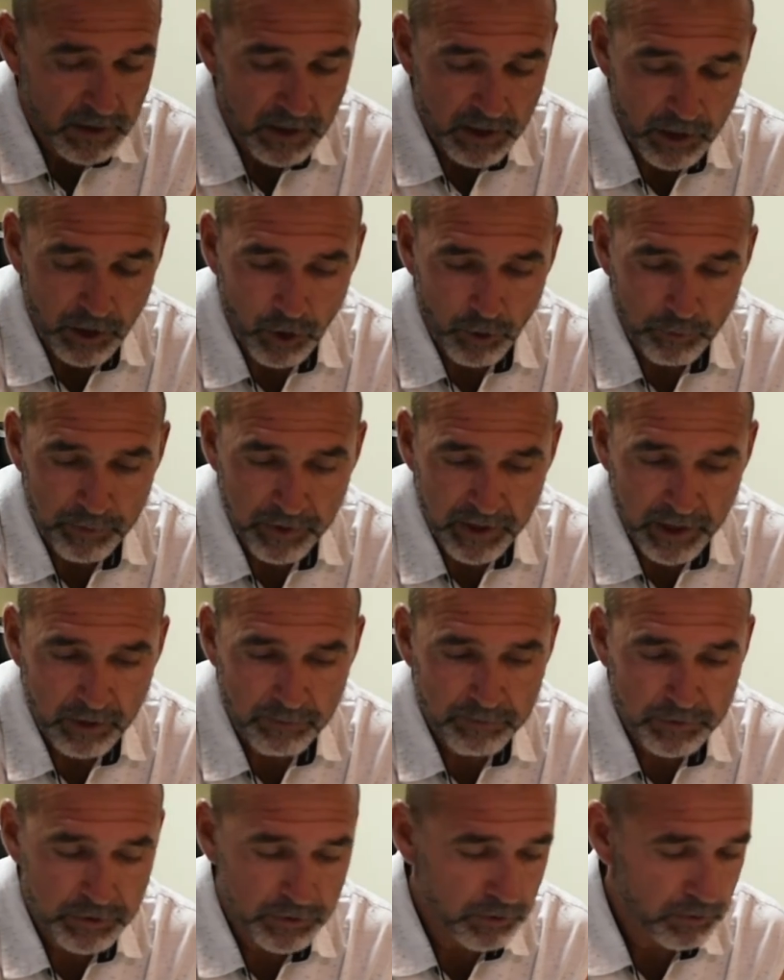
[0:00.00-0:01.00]
I hope it
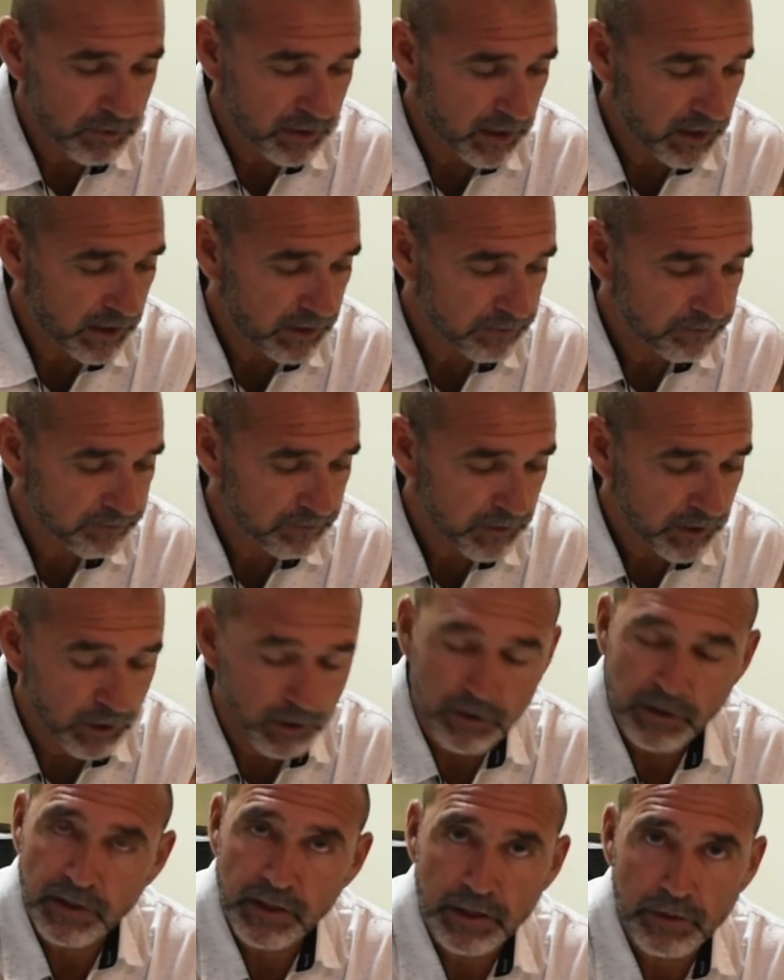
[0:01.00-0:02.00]
helped you
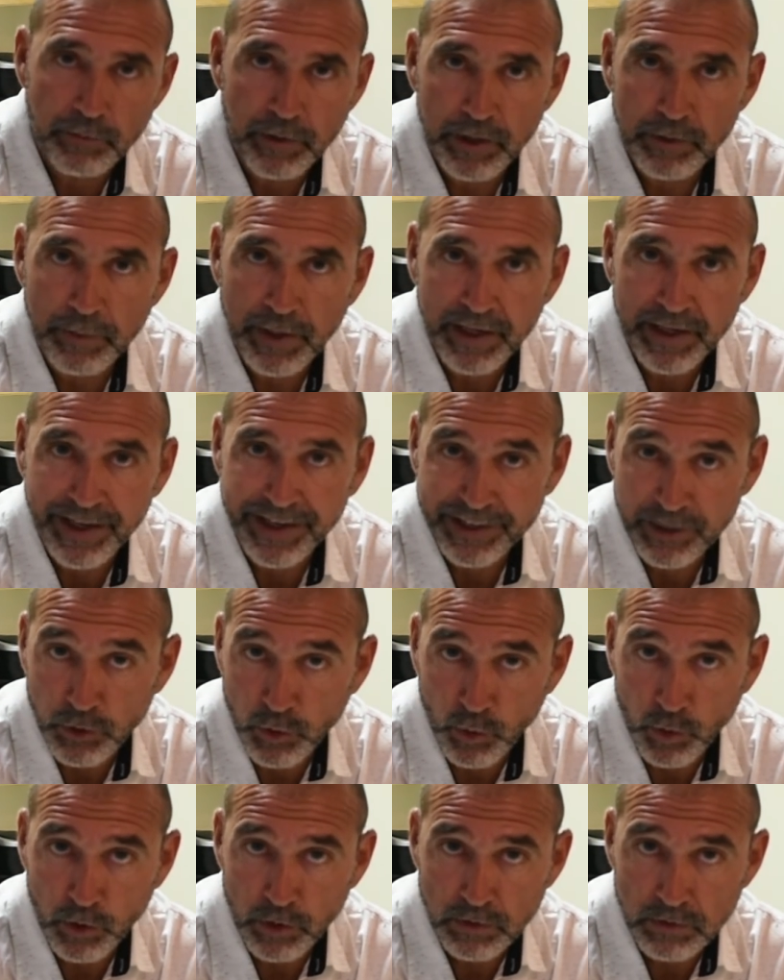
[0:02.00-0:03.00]
learn a little bit about
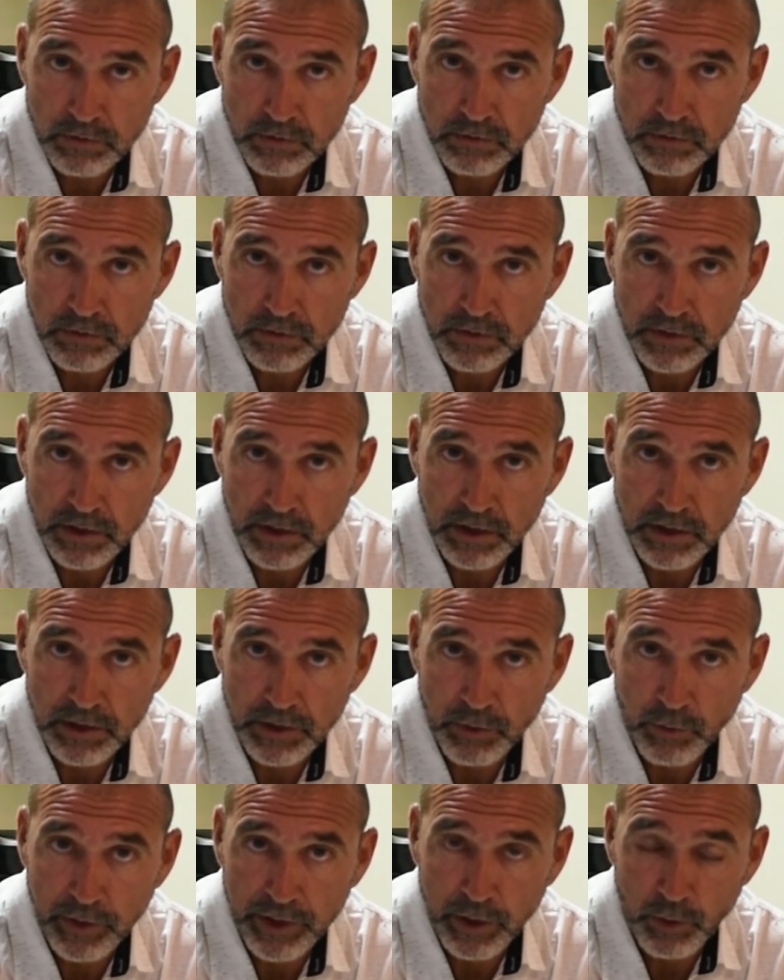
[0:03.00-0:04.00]
Einkorn,
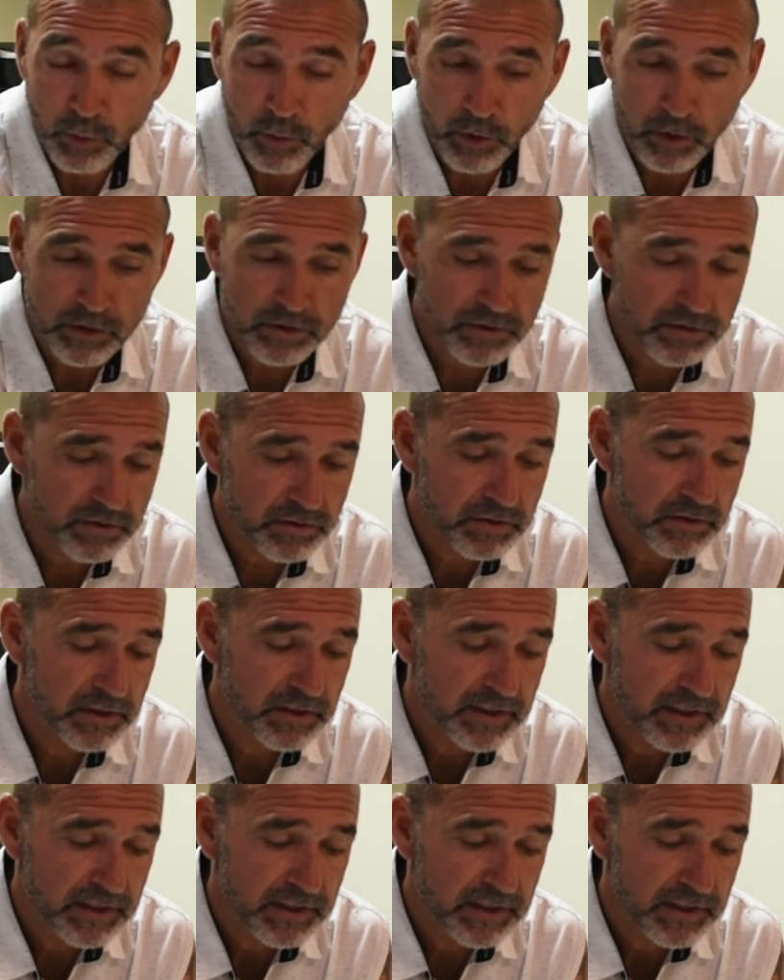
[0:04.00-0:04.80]
the way it works.